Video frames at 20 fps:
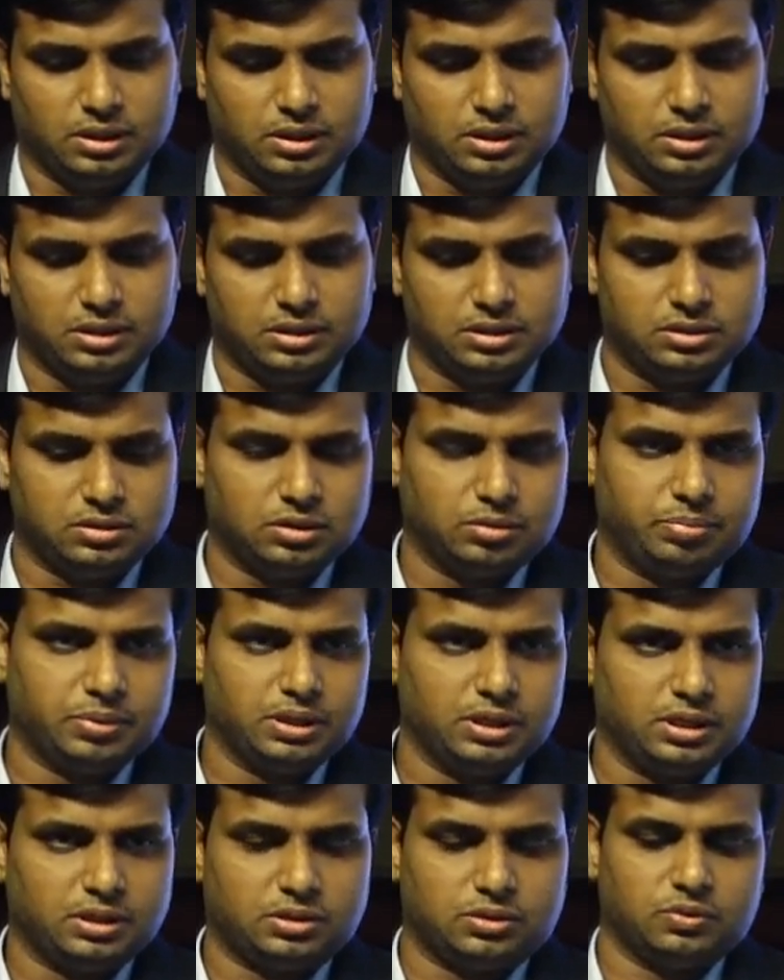It is
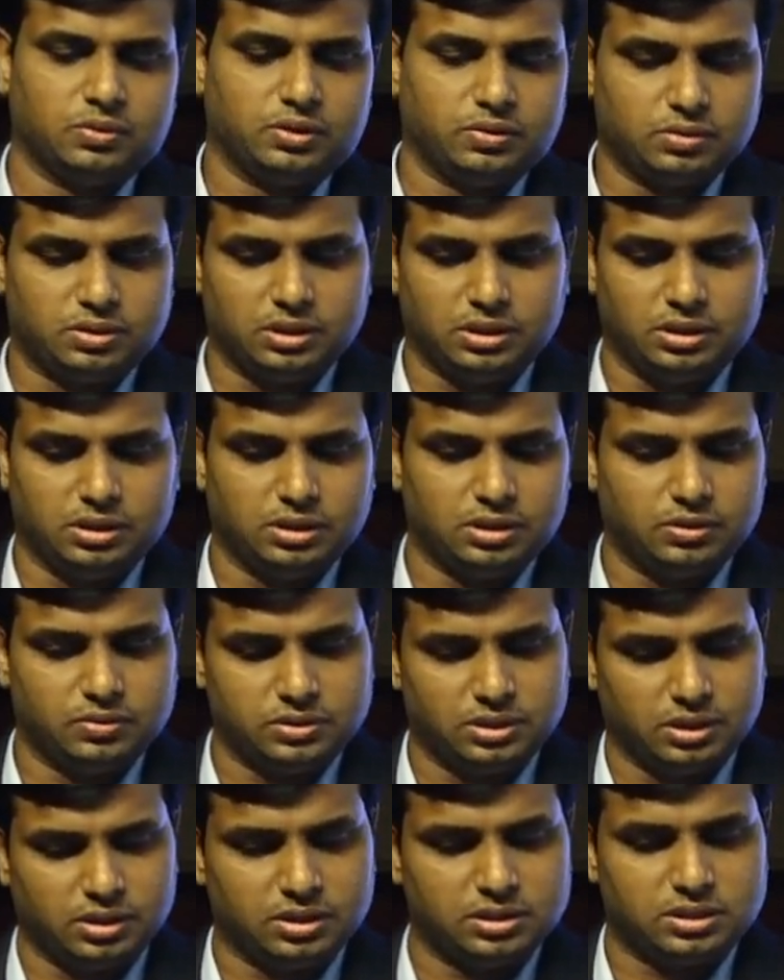operated throughout the year
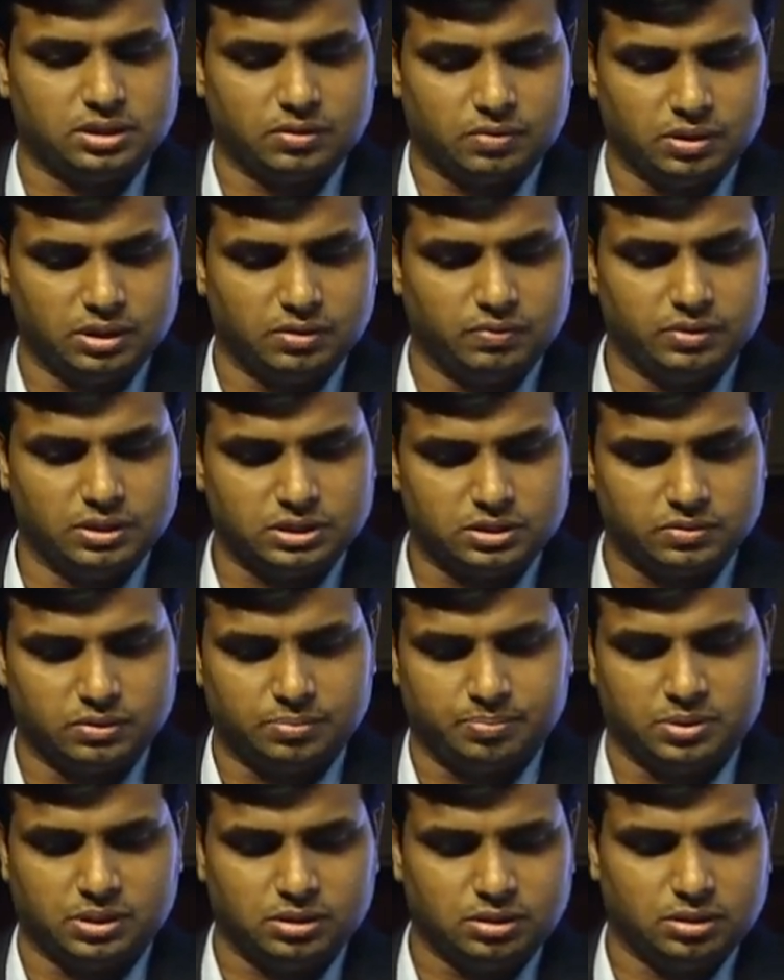using recycled waste
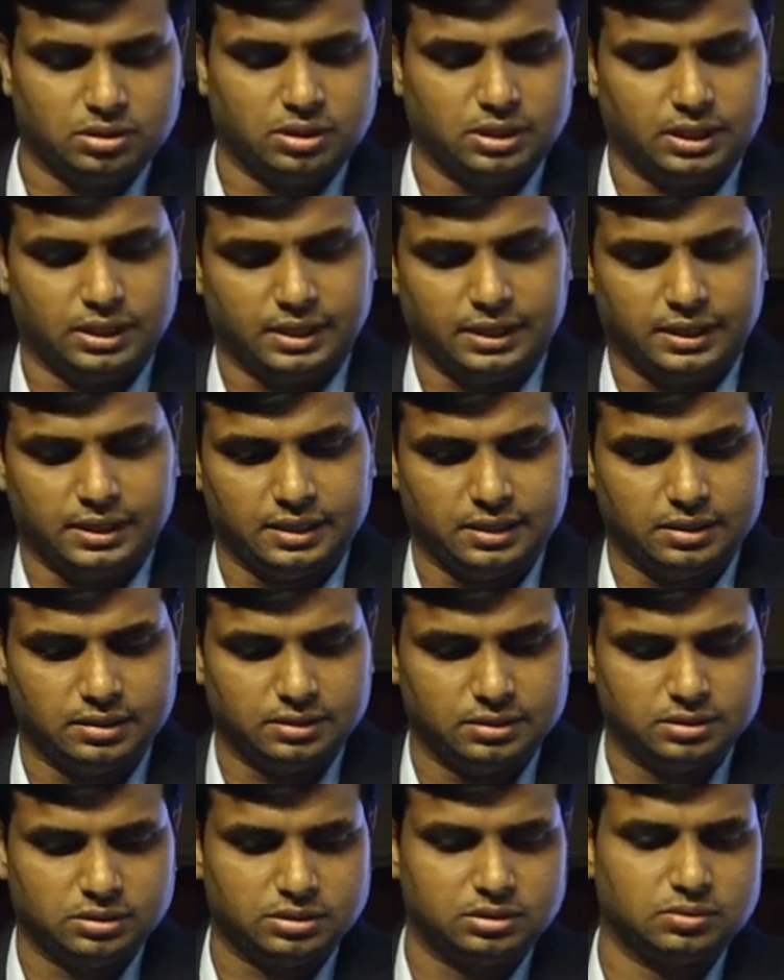paper. And
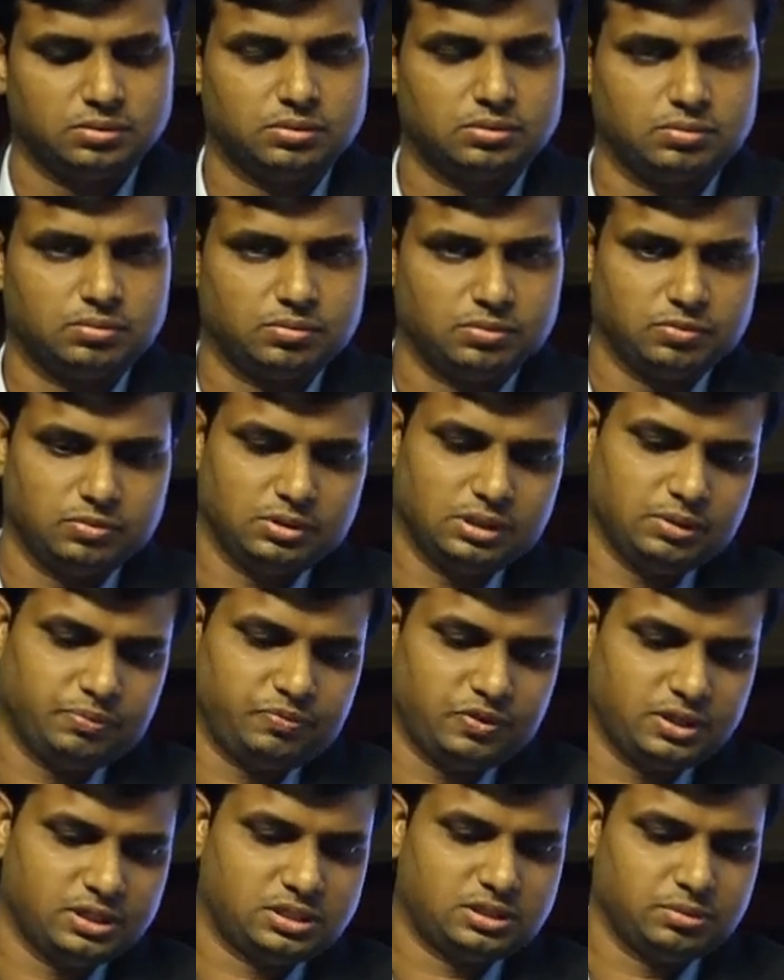so they
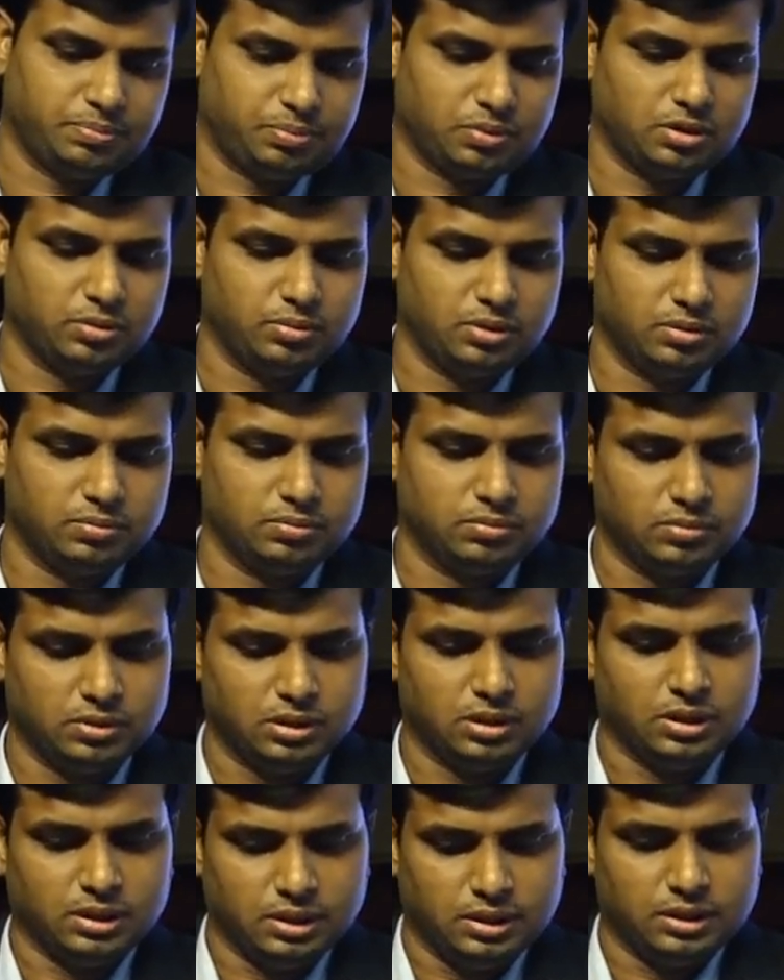face the problem
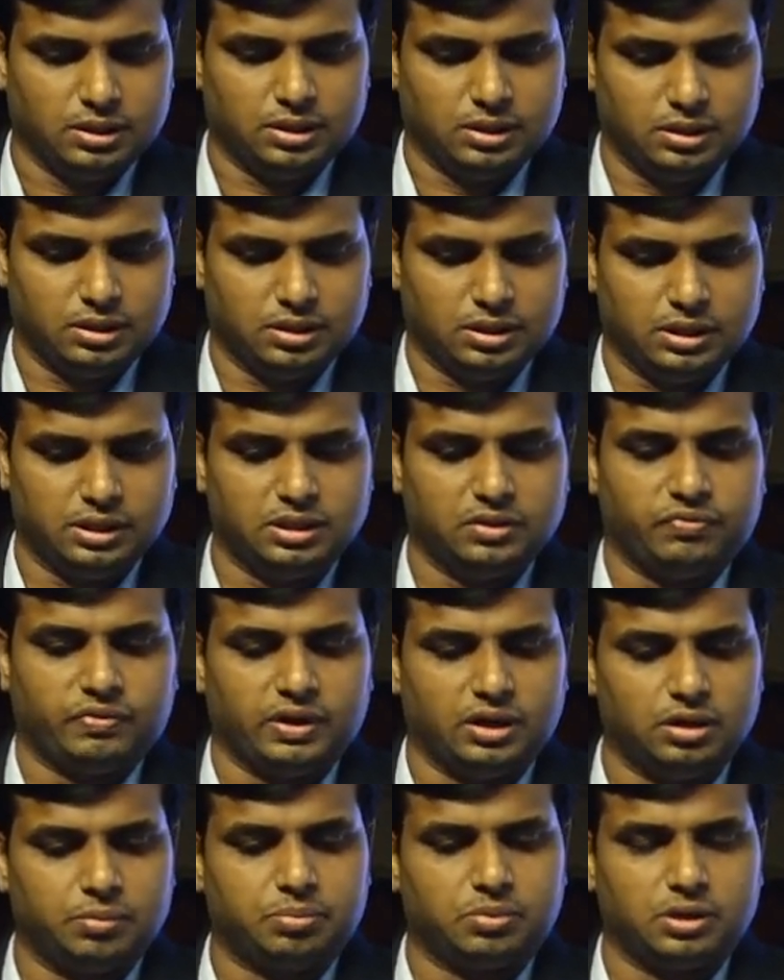in the
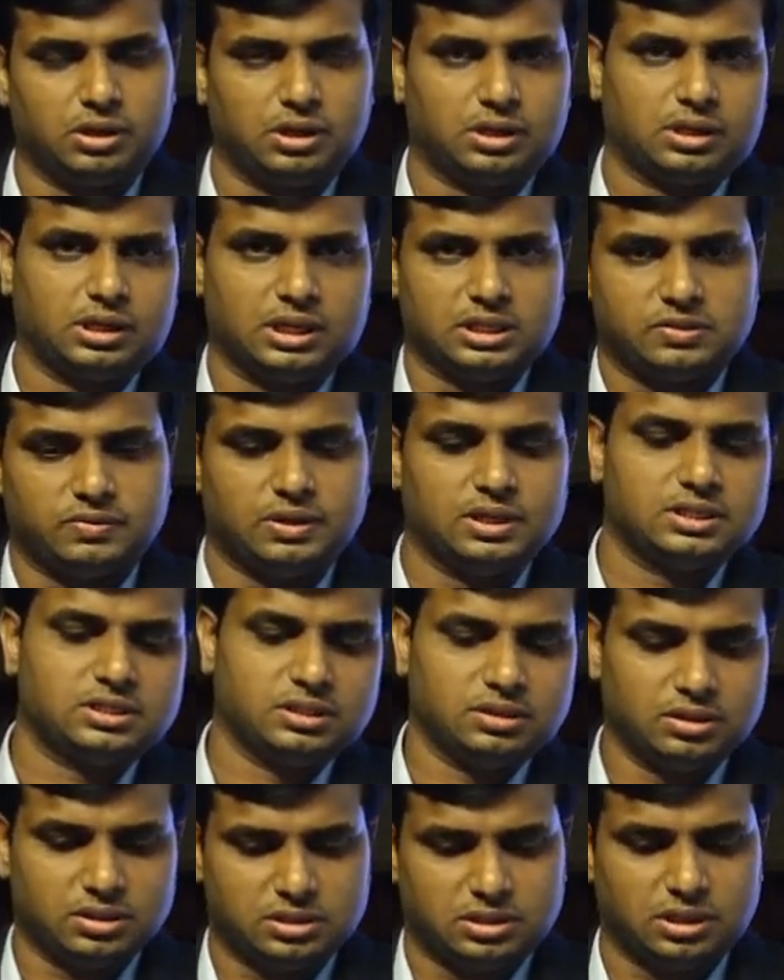final product as well as
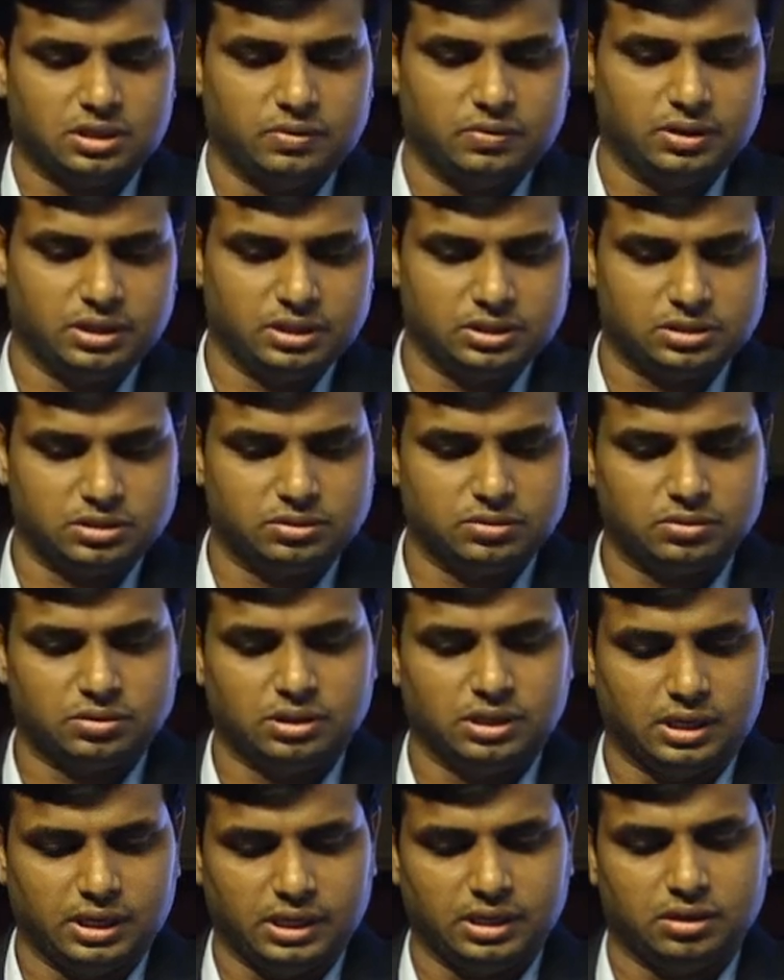in the surroundings due to
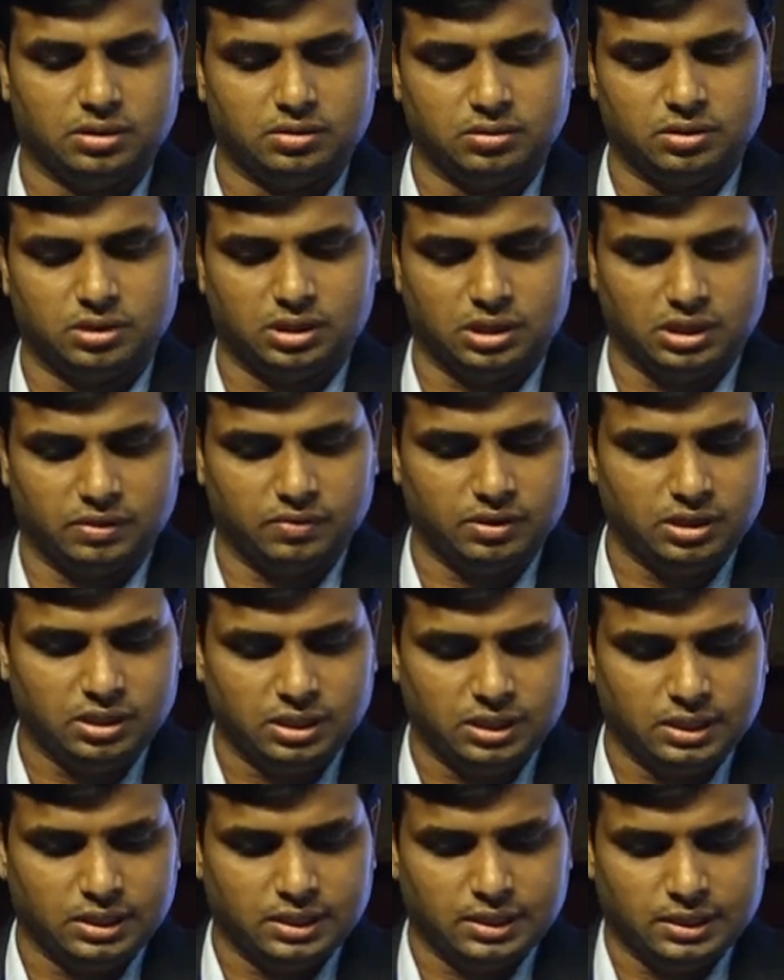the high odor
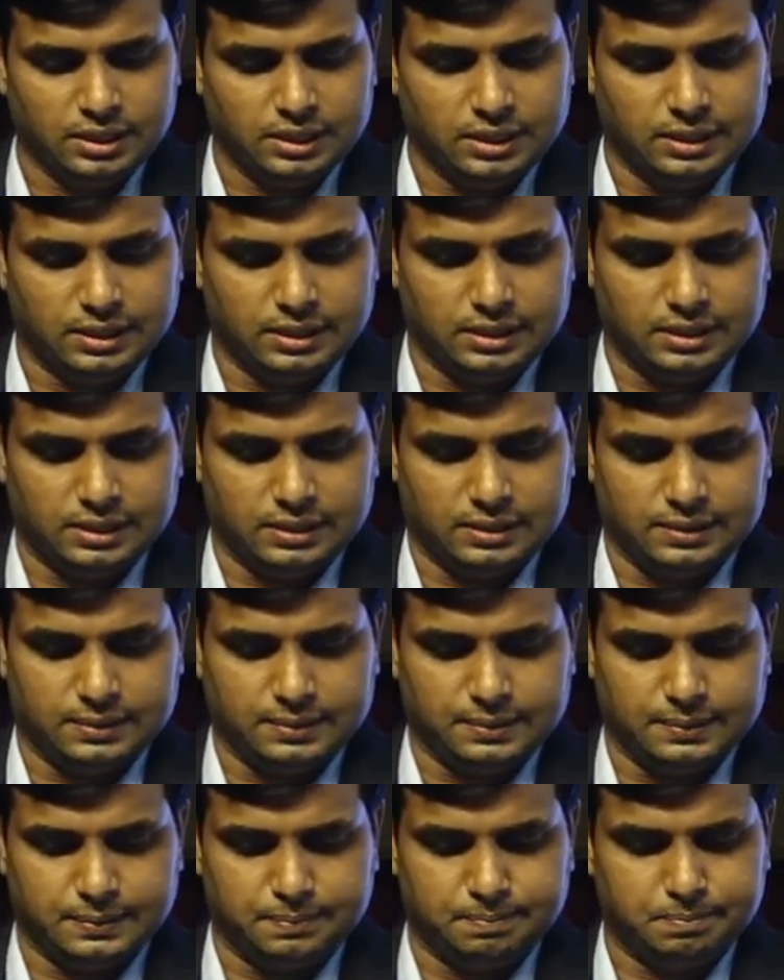
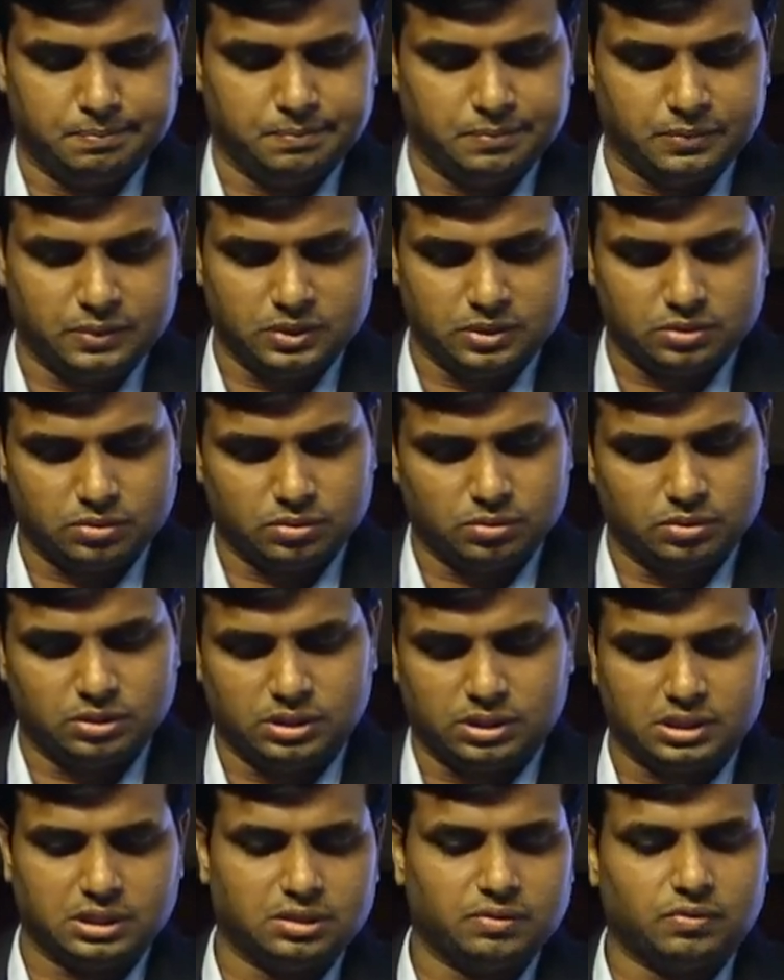level. So the
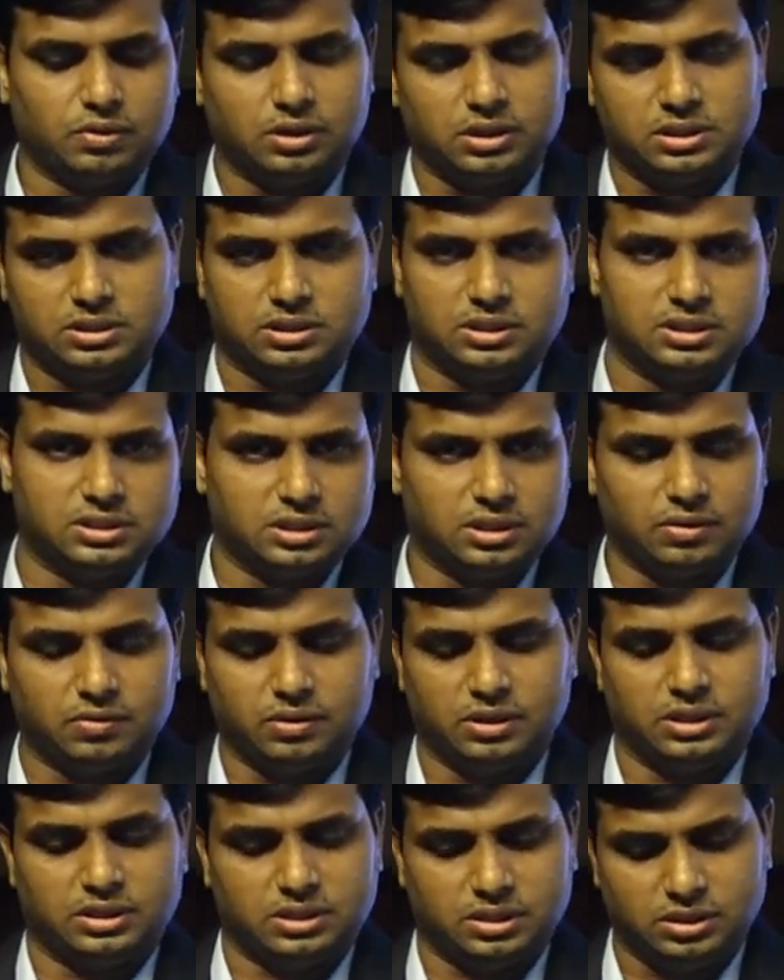treated water is
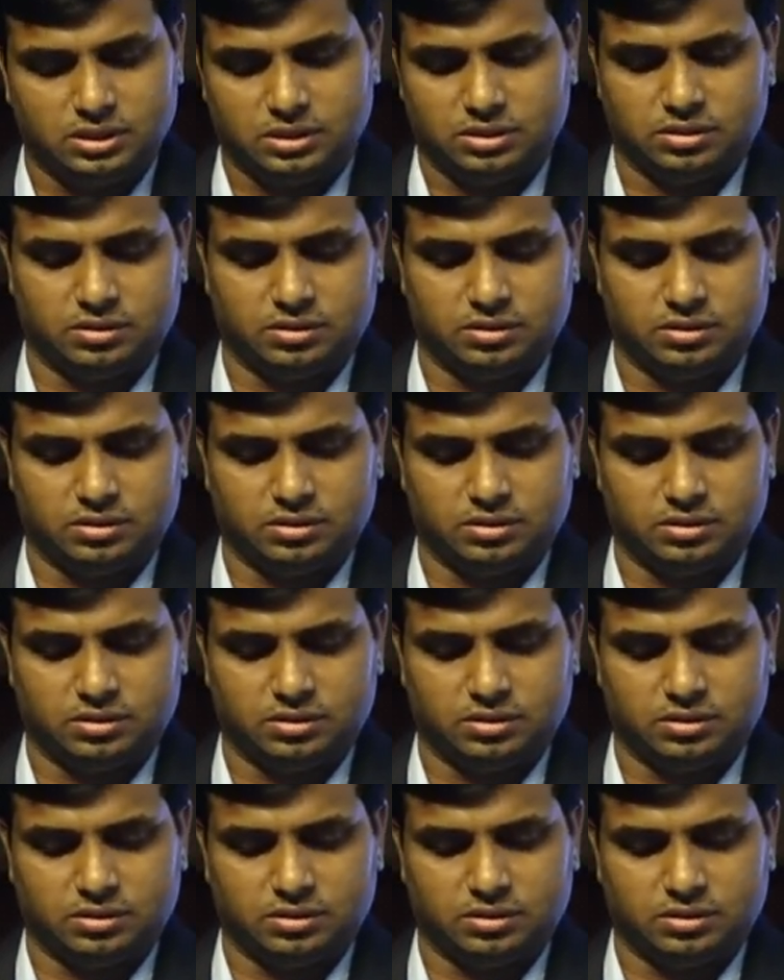recirculated